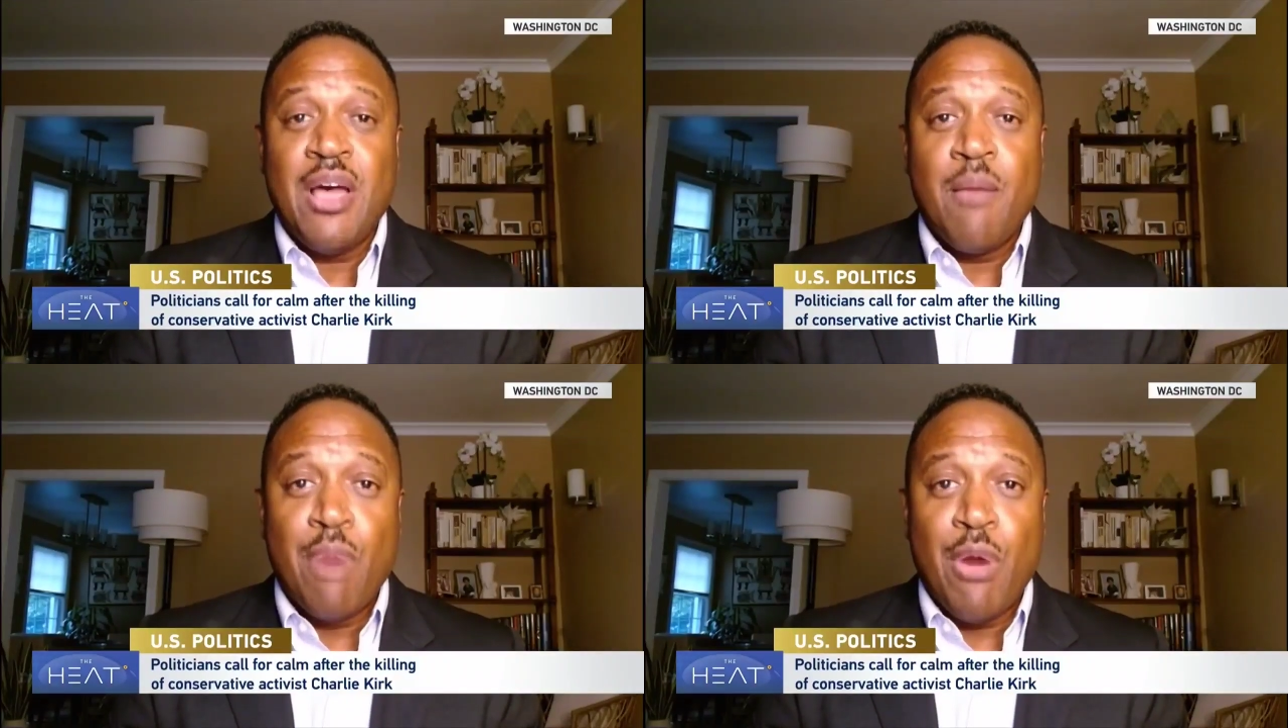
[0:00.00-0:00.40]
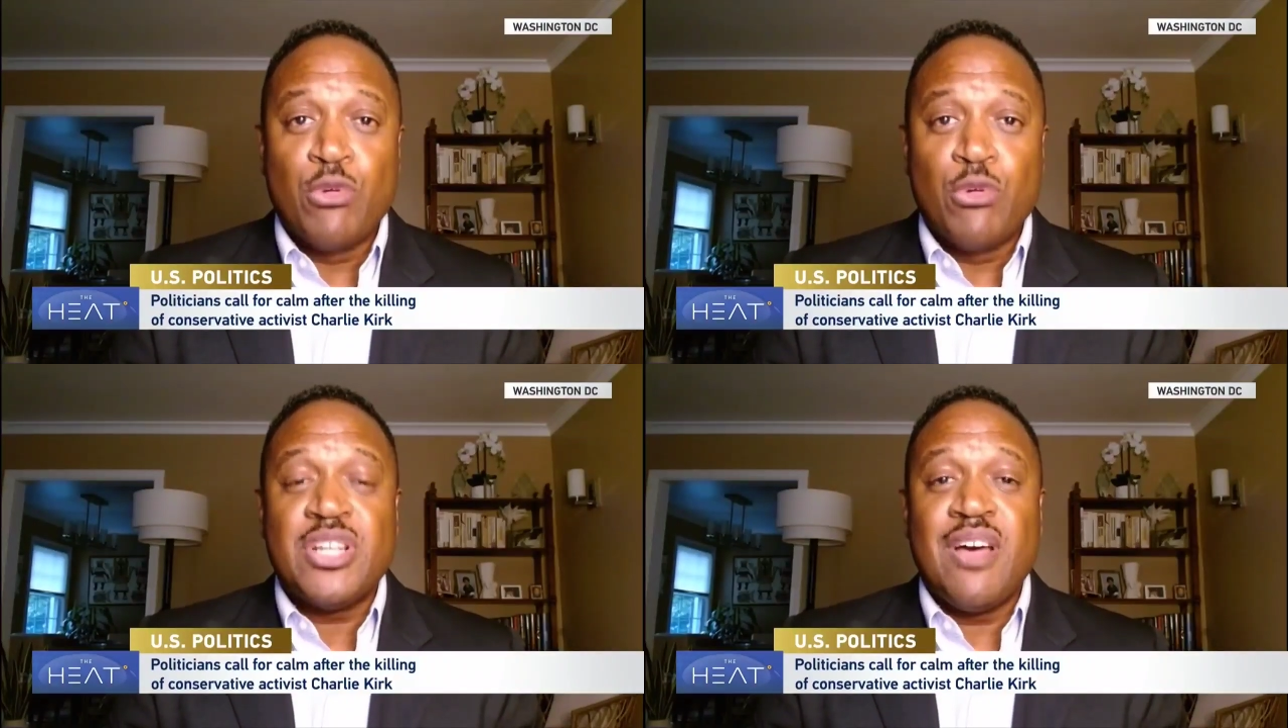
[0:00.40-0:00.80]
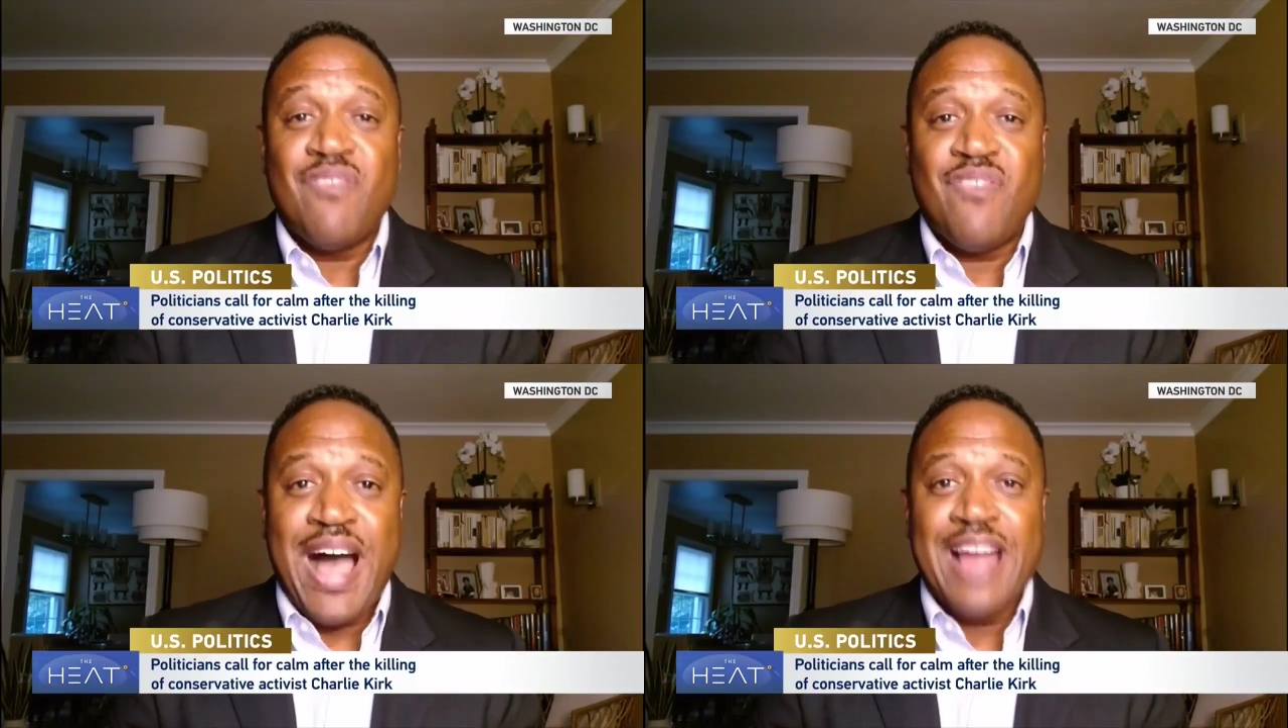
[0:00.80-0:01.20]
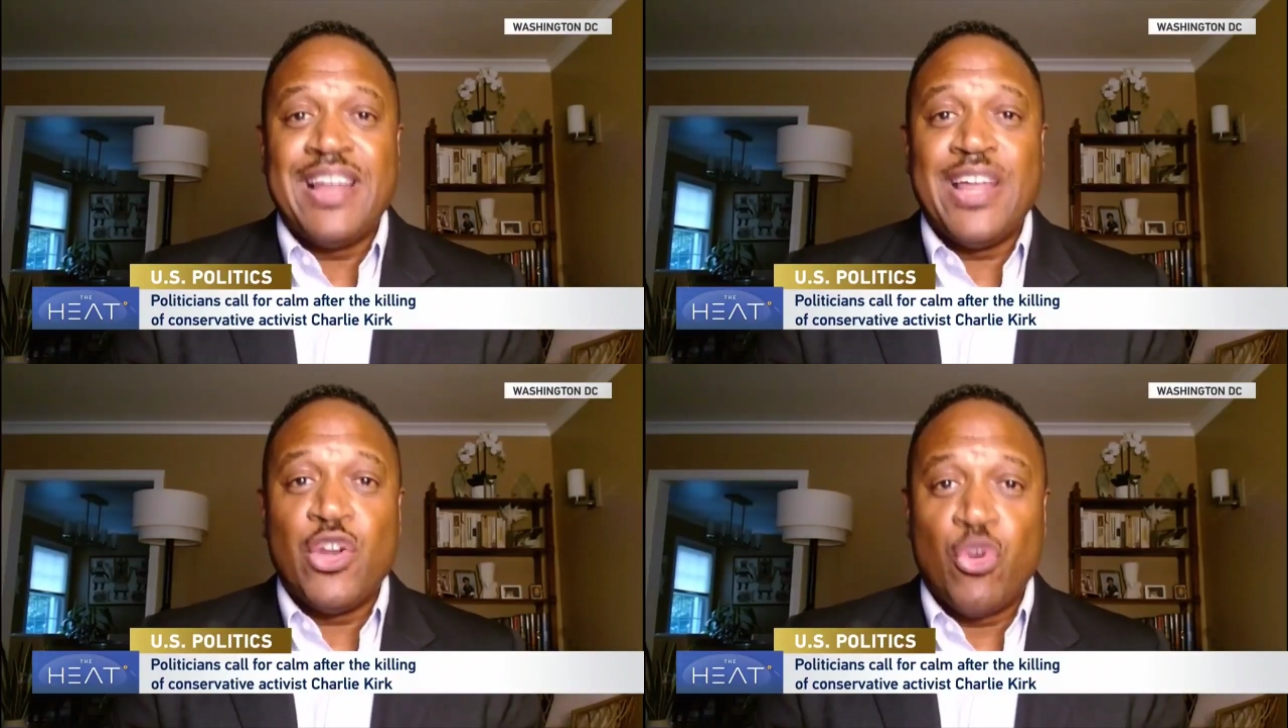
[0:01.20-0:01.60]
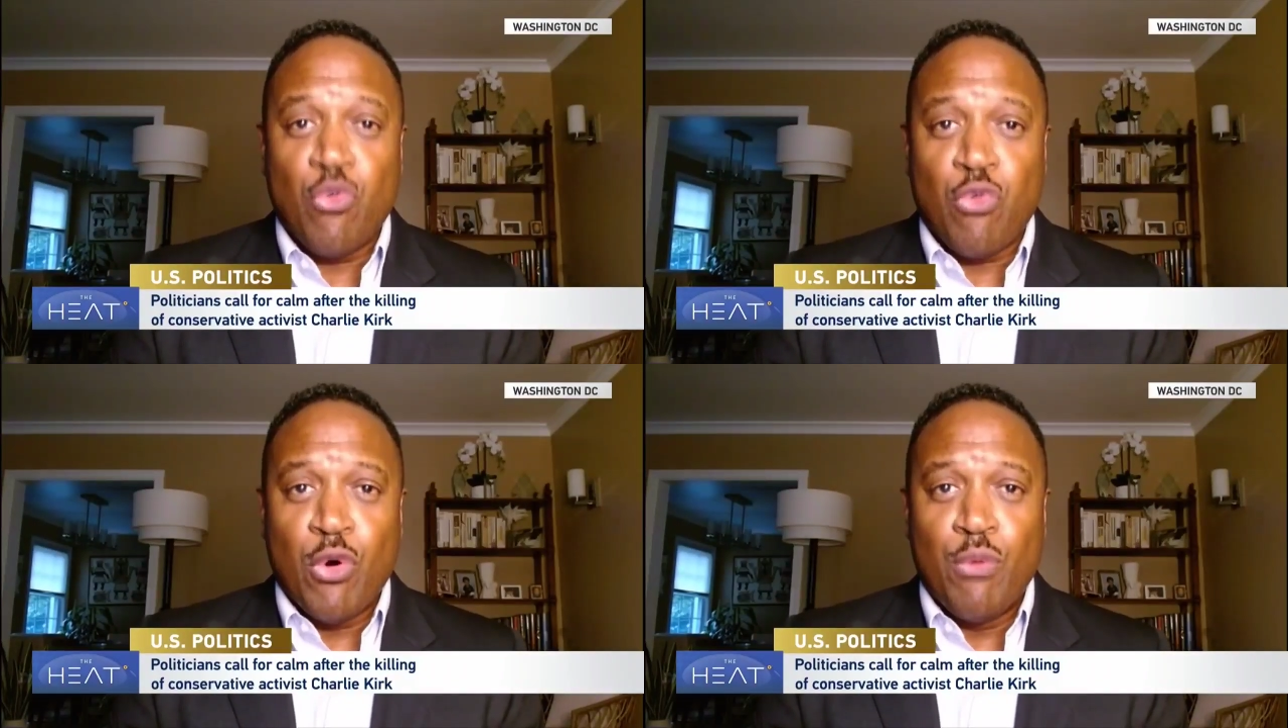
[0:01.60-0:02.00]
most violent
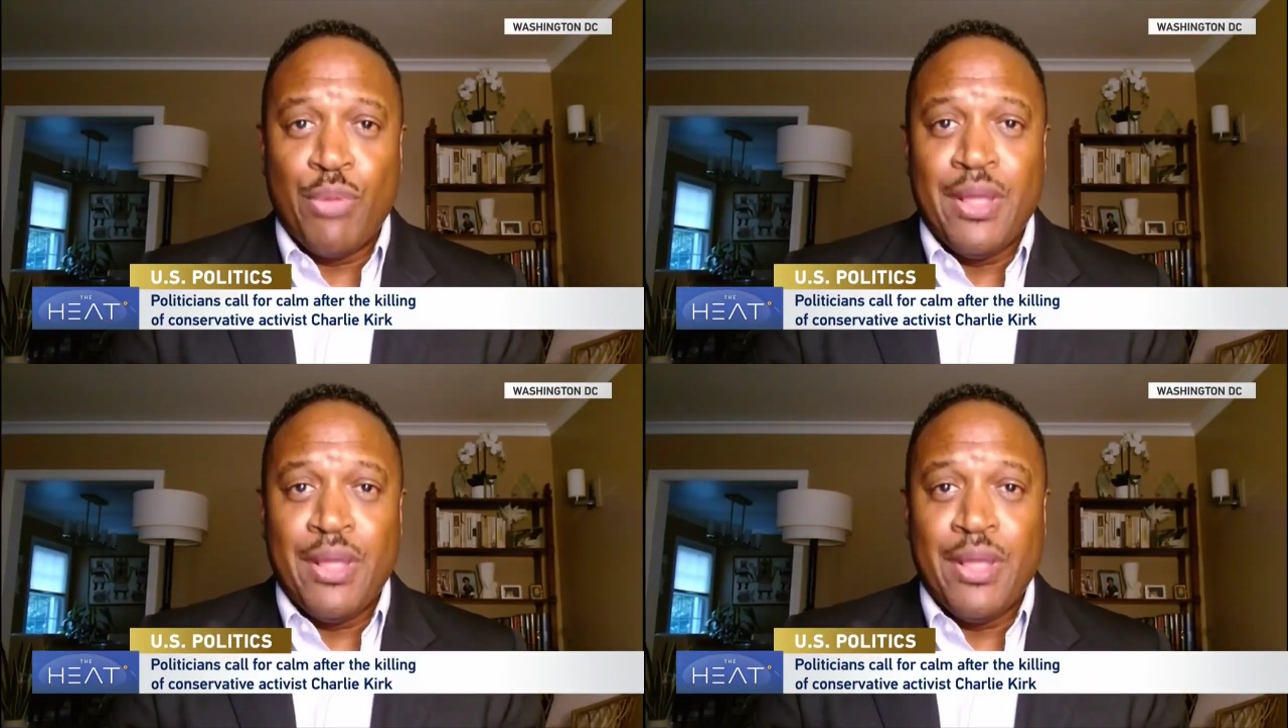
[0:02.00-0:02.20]
group